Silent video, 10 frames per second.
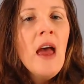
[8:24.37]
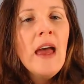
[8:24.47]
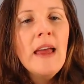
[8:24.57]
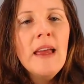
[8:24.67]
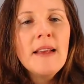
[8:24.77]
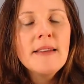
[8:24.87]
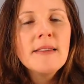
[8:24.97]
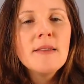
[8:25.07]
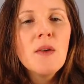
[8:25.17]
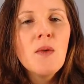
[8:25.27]
And
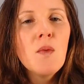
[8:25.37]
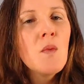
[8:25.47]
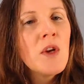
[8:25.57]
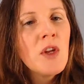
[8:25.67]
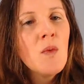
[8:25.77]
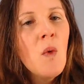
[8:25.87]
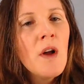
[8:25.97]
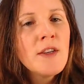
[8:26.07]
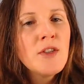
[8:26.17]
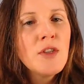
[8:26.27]
what you
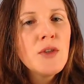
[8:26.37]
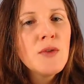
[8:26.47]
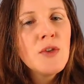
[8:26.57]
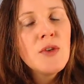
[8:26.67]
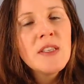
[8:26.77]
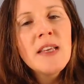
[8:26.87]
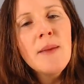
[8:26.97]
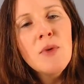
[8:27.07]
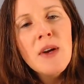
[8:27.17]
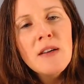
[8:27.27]
want to do, you can
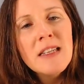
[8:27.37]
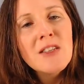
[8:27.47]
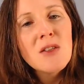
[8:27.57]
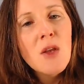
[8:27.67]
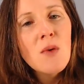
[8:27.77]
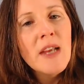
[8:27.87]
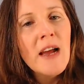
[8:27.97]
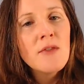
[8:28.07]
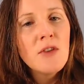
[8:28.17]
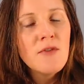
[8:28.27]
temporarily slow
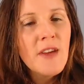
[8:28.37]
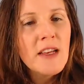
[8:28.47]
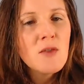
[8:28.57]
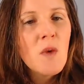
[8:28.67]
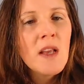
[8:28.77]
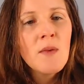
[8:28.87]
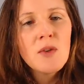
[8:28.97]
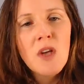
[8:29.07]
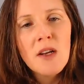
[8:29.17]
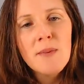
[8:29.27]
down your phase 1. We'll
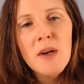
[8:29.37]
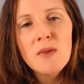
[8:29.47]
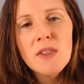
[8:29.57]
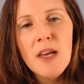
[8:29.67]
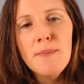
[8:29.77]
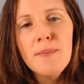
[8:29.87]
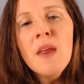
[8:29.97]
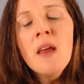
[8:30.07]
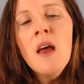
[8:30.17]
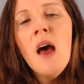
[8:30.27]
talk about some
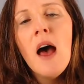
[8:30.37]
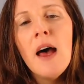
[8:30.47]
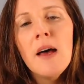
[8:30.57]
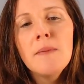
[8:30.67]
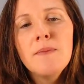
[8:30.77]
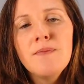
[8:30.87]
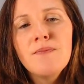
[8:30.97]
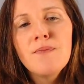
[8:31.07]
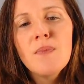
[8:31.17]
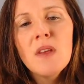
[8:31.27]

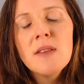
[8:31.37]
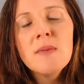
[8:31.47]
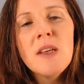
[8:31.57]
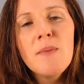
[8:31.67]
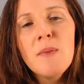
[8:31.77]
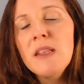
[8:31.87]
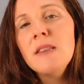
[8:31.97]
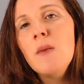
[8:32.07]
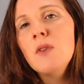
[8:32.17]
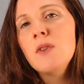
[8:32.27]
supplements
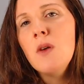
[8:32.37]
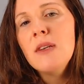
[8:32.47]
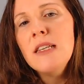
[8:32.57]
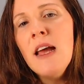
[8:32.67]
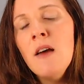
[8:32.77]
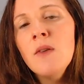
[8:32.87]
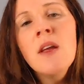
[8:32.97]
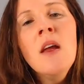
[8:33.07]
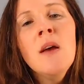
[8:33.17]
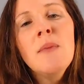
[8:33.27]
that will slow it down,
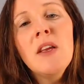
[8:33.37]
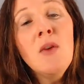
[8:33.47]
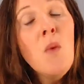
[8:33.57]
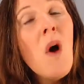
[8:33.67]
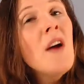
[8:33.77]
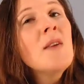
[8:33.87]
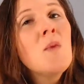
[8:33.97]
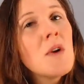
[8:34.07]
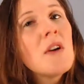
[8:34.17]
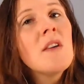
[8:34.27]
but you want to
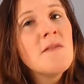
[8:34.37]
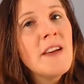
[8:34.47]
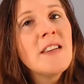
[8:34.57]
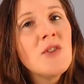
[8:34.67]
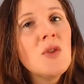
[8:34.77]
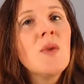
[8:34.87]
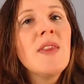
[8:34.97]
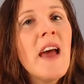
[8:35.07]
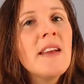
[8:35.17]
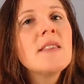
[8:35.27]
work on phase 2, and
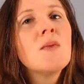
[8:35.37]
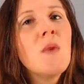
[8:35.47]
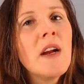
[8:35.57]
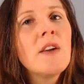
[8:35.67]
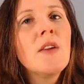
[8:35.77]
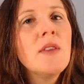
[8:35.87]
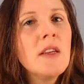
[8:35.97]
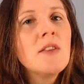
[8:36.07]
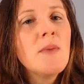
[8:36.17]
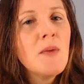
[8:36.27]
that's where you
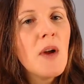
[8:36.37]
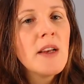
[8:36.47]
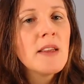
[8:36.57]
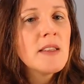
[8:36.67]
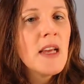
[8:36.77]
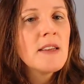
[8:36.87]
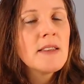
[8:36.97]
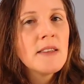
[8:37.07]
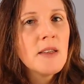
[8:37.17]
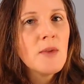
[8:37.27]
need to be running the test
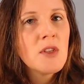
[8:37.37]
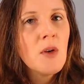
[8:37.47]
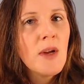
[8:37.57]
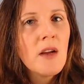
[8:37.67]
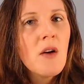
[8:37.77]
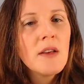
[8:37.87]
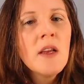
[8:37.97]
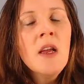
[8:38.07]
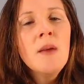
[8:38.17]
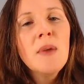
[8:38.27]
to see what's going on.
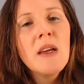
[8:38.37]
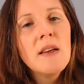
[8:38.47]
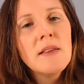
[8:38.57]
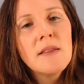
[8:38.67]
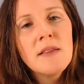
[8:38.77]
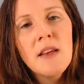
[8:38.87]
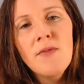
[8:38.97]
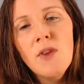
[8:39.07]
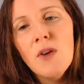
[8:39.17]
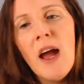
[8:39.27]
Because
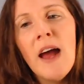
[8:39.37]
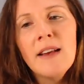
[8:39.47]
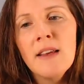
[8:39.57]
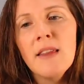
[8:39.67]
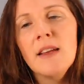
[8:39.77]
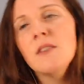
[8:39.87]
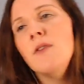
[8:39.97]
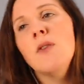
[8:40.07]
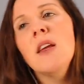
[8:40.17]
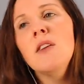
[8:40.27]
if you're adding things, if
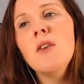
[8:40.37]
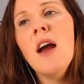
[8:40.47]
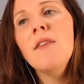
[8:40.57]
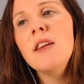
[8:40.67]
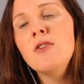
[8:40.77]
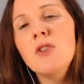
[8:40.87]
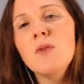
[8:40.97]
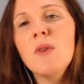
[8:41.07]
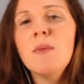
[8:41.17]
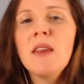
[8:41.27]
you think you're having issues
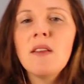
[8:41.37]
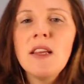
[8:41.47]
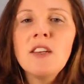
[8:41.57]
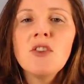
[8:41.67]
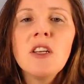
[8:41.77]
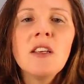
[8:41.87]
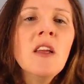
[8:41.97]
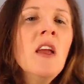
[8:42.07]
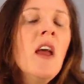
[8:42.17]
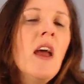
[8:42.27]
with methylation
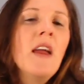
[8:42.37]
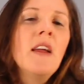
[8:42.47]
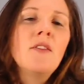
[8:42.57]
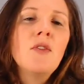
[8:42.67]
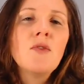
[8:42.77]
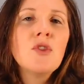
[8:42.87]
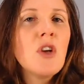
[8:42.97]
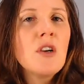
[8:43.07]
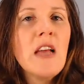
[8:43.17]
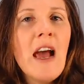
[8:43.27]
and you
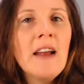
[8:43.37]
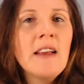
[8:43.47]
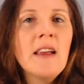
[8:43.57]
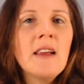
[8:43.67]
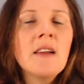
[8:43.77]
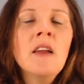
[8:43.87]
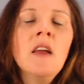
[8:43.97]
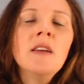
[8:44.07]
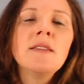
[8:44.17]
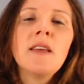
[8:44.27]
start adding
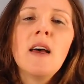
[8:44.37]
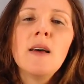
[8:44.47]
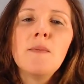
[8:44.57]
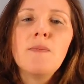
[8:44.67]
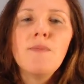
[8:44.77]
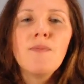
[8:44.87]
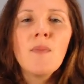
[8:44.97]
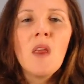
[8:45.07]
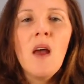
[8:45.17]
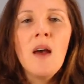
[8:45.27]
some
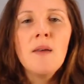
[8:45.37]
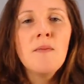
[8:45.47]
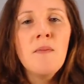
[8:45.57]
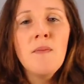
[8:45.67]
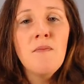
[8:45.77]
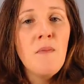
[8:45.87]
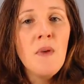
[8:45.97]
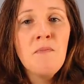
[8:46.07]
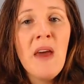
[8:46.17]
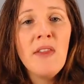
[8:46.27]

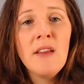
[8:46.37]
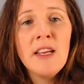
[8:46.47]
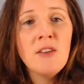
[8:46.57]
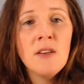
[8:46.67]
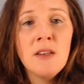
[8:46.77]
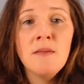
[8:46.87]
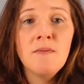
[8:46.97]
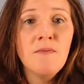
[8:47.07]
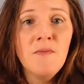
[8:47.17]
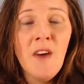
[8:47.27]
methylated
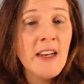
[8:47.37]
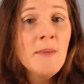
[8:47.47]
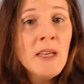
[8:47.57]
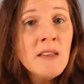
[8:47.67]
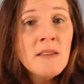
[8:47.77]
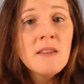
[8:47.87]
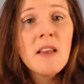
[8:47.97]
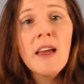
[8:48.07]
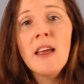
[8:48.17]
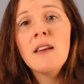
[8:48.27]
vitamins
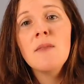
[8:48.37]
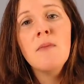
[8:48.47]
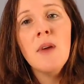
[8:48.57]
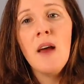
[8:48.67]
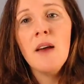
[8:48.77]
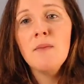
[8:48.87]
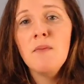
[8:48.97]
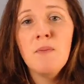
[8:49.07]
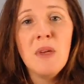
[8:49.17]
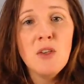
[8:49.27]
like
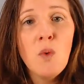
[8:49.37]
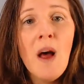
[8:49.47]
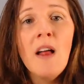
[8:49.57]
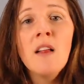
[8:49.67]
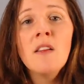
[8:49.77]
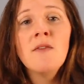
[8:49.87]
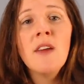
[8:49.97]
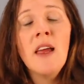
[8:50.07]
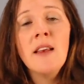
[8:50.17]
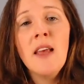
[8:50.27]
B12
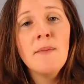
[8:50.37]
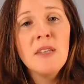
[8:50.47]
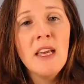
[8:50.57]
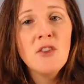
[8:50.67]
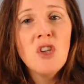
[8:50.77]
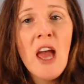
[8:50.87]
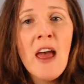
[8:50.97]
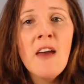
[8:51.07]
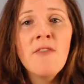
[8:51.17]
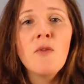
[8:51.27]
and
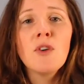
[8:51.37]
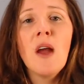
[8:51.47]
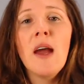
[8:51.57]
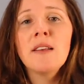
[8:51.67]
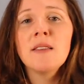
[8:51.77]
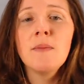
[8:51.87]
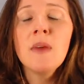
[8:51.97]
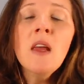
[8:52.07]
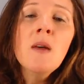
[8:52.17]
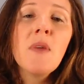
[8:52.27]
MTHFR, or you add some
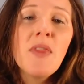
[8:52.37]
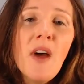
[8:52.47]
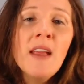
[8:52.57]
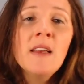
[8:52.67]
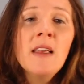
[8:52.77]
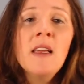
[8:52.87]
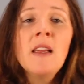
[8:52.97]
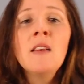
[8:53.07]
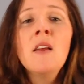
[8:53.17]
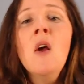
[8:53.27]

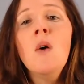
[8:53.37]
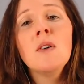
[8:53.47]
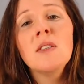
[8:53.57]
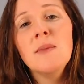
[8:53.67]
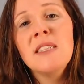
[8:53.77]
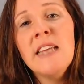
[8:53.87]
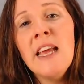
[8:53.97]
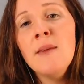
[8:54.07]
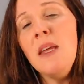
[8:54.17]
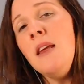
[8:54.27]
methionine or some
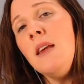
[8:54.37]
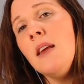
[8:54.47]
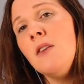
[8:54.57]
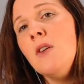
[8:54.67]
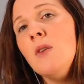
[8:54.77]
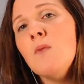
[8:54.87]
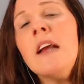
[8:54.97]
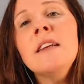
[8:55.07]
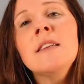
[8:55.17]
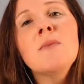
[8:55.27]
SAMe, you could
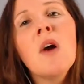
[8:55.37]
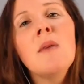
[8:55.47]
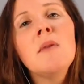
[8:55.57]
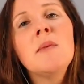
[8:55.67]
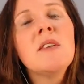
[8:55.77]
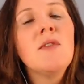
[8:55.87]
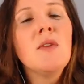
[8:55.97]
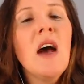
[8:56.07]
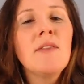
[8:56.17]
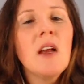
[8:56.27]
run into problems if you
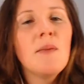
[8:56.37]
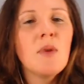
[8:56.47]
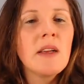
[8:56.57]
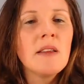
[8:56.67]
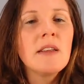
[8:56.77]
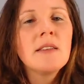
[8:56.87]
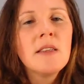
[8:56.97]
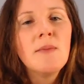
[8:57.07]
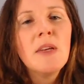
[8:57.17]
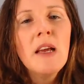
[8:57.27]
have an upregulated
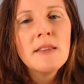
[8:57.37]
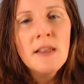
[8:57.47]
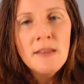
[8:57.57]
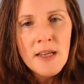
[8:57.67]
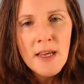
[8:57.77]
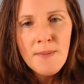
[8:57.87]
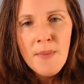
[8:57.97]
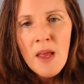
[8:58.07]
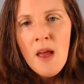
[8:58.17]
CBS enzyme.